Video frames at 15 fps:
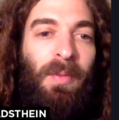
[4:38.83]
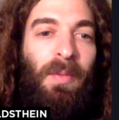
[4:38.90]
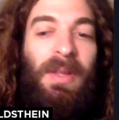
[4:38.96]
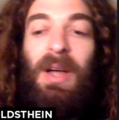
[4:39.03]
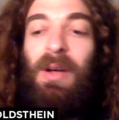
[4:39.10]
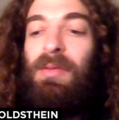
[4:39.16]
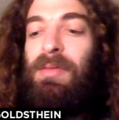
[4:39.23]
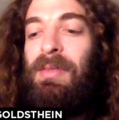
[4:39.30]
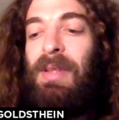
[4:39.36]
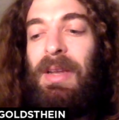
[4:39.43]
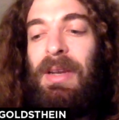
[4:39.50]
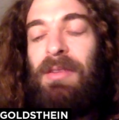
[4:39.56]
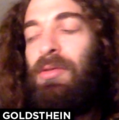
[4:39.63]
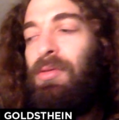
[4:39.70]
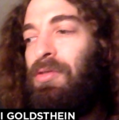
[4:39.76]
without
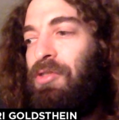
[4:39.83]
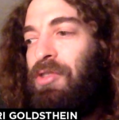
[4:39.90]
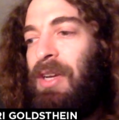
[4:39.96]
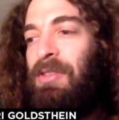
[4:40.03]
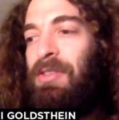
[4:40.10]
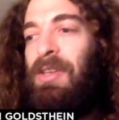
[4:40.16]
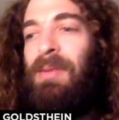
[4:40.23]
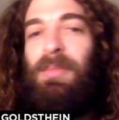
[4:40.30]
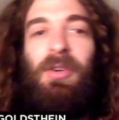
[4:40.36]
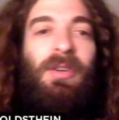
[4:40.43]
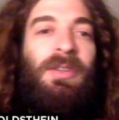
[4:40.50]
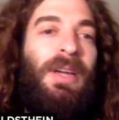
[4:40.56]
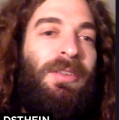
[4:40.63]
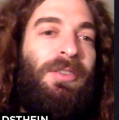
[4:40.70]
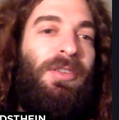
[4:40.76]
needing to change them
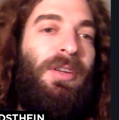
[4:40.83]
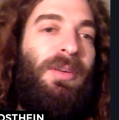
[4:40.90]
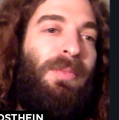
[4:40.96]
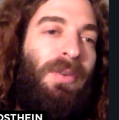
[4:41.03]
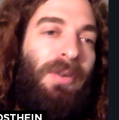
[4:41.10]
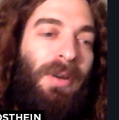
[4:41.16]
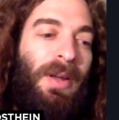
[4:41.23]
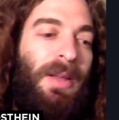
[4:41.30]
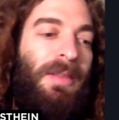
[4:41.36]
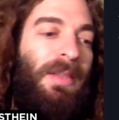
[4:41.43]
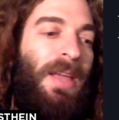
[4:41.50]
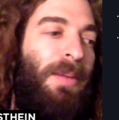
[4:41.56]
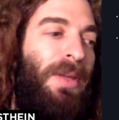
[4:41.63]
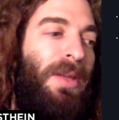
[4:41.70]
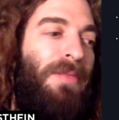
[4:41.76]
or touch them or
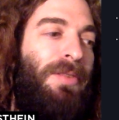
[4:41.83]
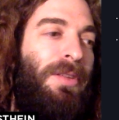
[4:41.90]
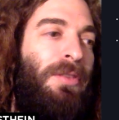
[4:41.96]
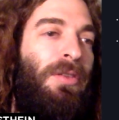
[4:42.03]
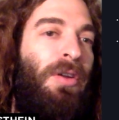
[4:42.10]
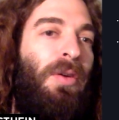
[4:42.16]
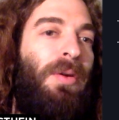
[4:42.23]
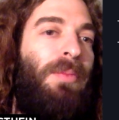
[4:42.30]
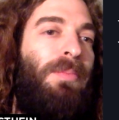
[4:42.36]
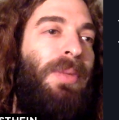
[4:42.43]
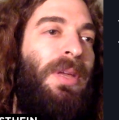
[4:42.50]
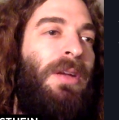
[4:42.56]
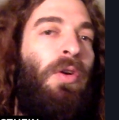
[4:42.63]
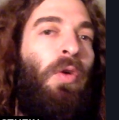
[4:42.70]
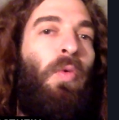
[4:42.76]
them even
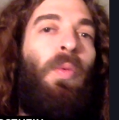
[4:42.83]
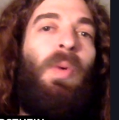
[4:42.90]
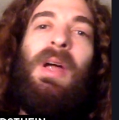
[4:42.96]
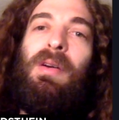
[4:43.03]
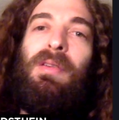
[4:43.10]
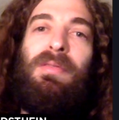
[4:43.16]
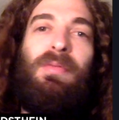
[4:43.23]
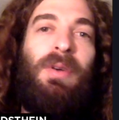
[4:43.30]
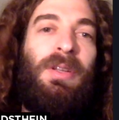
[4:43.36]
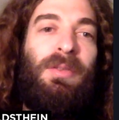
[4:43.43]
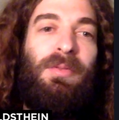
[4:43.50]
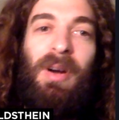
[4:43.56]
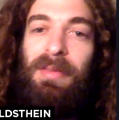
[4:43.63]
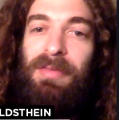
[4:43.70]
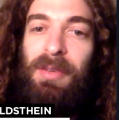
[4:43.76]
being aware of
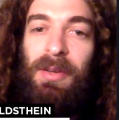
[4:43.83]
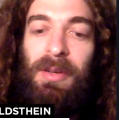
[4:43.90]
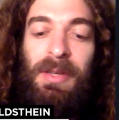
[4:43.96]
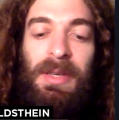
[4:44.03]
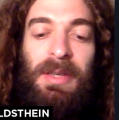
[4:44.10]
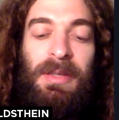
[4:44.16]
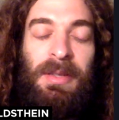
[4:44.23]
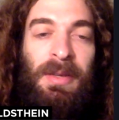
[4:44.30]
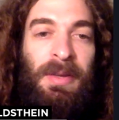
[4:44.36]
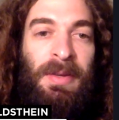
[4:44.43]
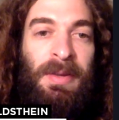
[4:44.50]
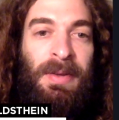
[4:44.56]
what GraphQL is.